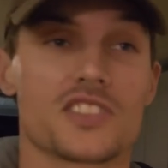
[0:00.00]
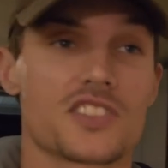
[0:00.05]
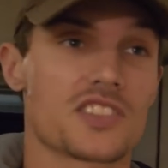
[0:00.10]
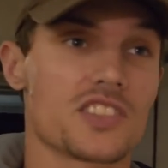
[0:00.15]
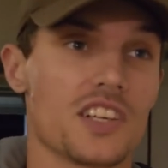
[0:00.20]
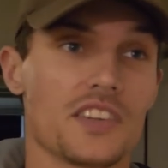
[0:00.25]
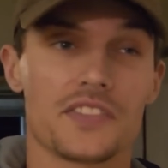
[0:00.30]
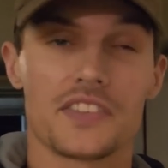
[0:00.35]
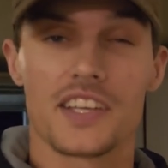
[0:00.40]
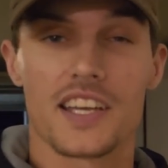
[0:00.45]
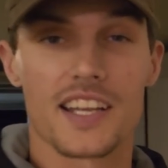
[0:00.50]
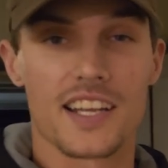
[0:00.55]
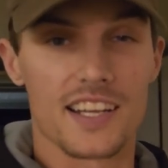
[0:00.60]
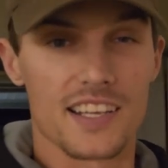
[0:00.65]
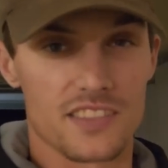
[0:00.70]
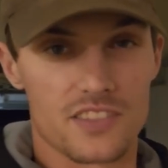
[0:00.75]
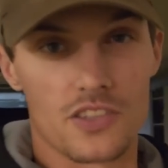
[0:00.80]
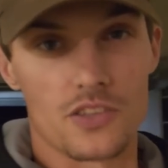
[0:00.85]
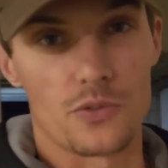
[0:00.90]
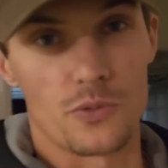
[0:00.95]
and stuff to get
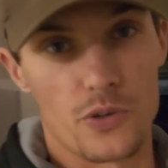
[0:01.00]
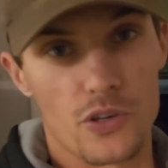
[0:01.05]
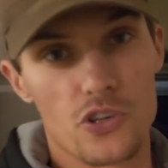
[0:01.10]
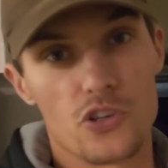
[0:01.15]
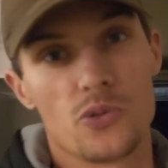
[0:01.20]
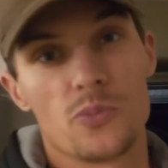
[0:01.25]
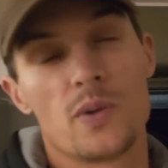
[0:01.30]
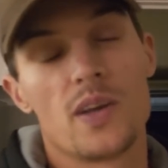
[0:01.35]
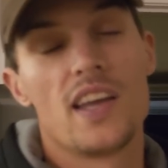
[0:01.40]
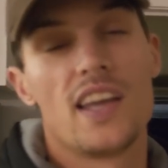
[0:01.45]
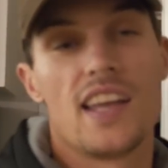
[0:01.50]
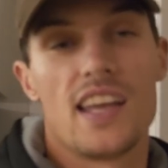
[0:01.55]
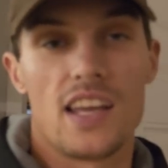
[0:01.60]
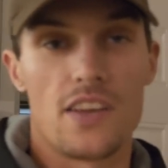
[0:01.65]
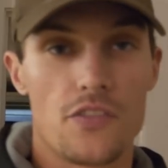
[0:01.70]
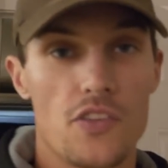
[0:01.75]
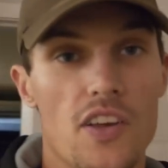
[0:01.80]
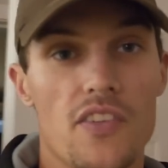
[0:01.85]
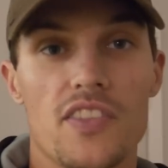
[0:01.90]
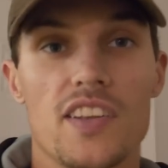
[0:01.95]
into the room.
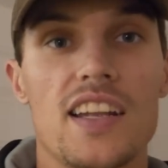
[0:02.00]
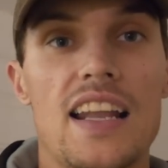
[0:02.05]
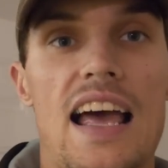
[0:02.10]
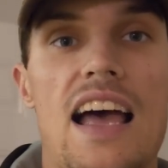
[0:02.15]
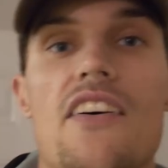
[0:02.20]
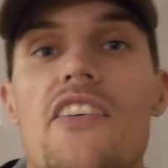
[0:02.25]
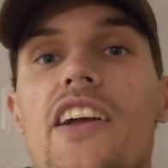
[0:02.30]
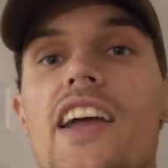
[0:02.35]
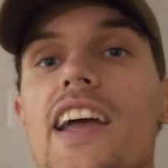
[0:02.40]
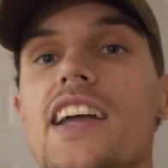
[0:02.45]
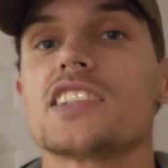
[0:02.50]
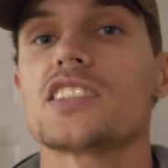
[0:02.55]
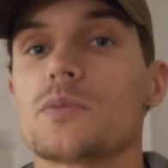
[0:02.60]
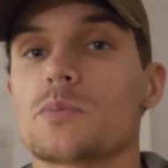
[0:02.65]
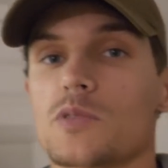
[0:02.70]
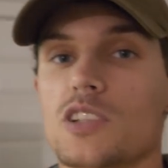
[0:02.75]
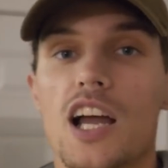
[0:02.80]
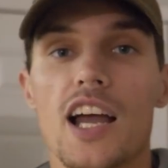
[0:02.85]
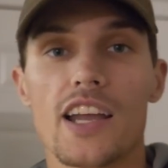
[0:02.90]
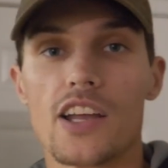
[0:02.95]
If you have to navigate
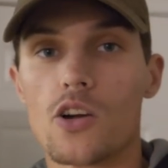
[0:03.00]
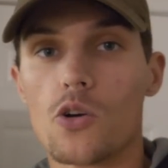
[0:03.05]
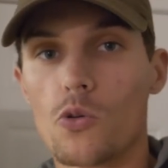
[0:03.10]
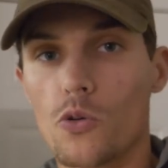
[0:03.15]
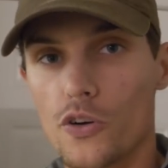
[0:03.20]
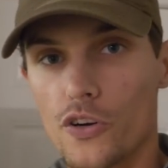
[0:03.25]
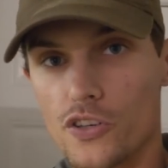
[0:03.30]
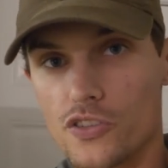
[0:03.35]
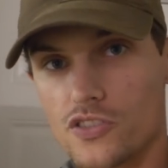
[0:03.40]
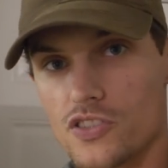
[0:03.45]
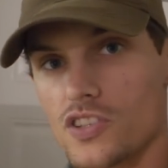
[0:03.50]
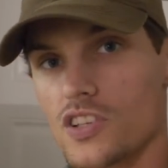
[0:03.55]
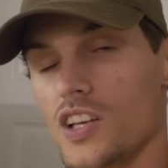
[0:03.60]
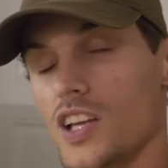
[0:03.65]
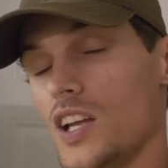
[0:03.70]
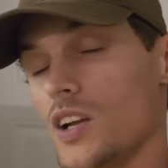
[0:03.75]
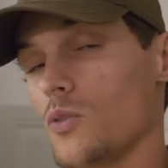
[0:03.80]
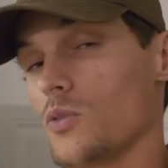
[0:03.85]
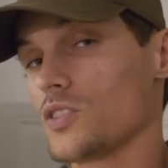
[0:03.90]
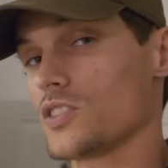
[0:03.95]
some tight corners
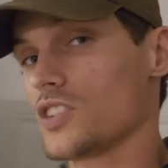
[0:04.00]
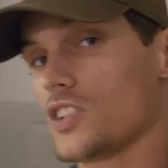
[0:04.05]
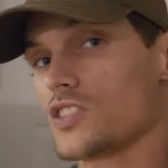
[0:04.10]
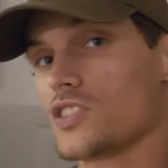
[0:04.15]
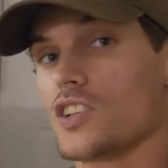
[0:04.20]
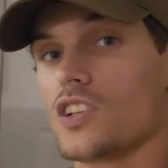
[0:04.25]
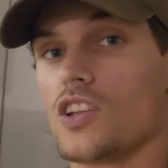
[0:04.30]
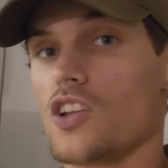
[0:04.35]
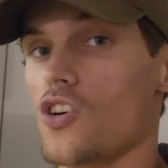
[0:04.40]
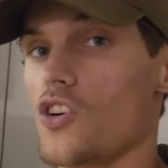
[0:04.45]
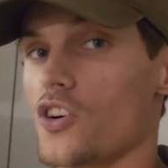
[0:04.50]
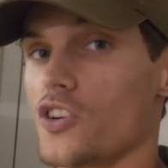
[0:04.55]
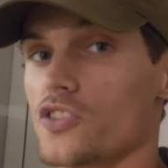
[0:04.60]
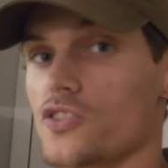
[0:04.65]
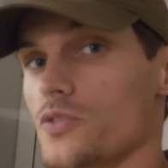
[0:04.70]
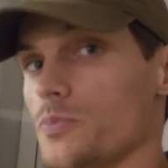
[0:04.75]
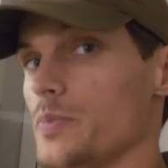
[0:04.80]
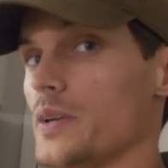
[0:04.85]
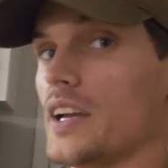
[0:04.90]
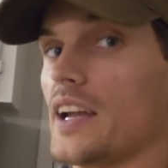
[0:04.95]
with such a
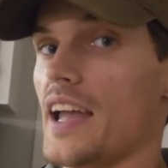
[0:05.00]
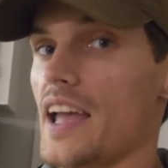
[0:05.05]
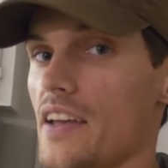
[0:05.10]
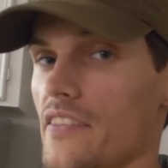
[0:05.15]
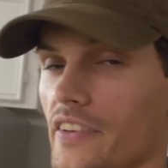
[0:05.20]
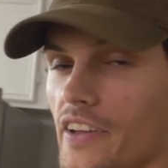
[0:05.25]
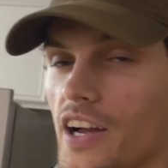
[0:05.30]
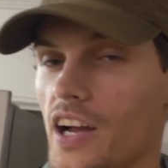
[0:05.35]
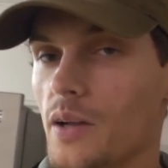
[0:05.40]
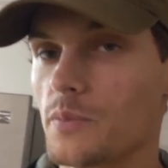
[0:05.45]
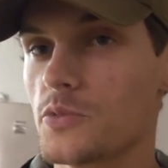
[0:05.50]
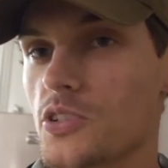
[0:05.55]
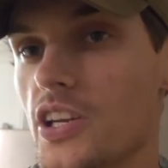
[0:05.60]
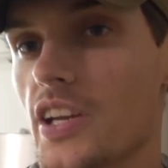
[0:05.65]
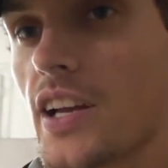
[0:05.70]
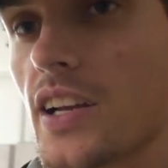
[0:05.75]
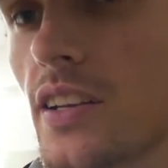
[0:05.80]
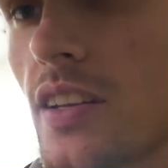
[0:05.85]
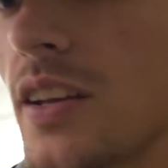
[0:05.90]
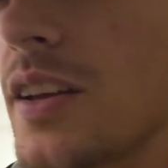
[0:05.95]
large, big, heavy
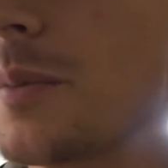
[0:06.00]
object.